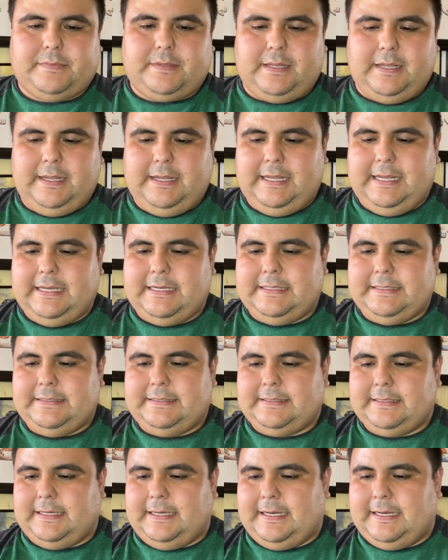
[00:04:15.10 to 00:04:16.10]
And
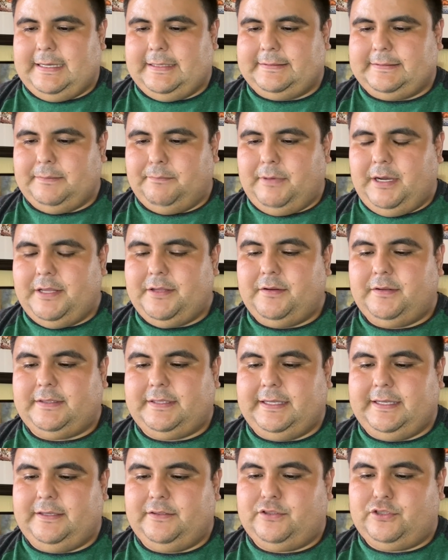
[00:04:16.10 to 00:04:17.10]
some other
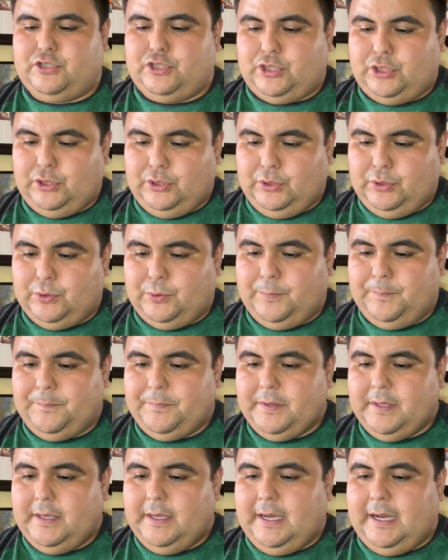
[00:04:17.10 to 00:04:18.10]
things too,
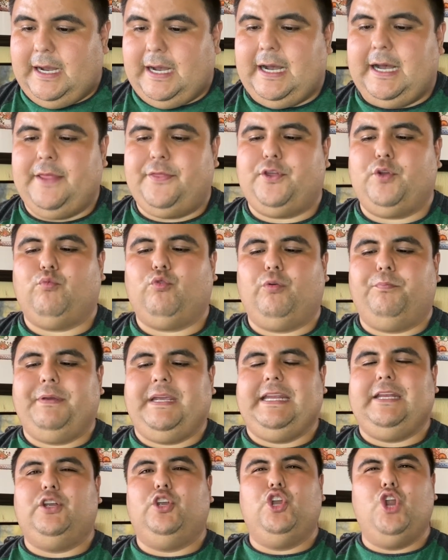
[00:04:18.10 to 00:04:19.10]
there will
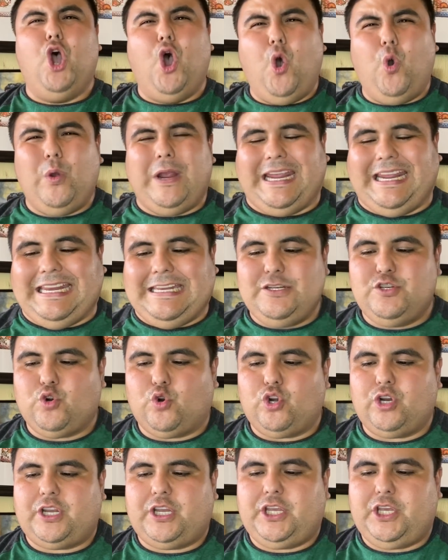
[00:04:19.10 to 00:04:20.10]
be no
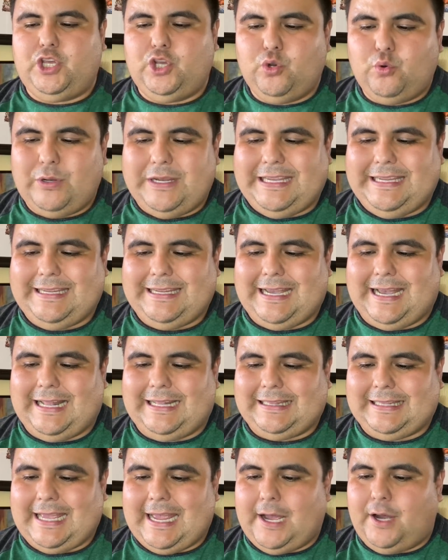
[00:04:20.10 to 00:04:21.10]
indoor queuing
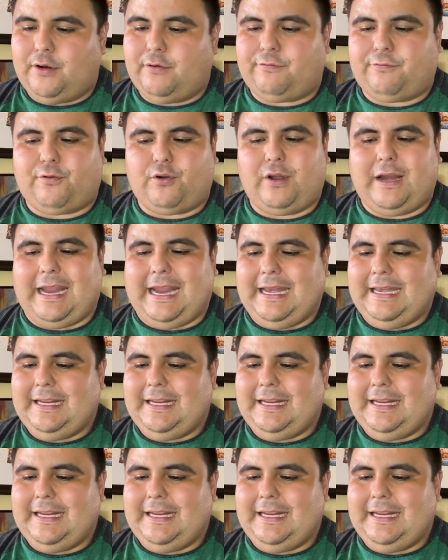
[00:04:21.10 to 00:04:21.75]
allowed for any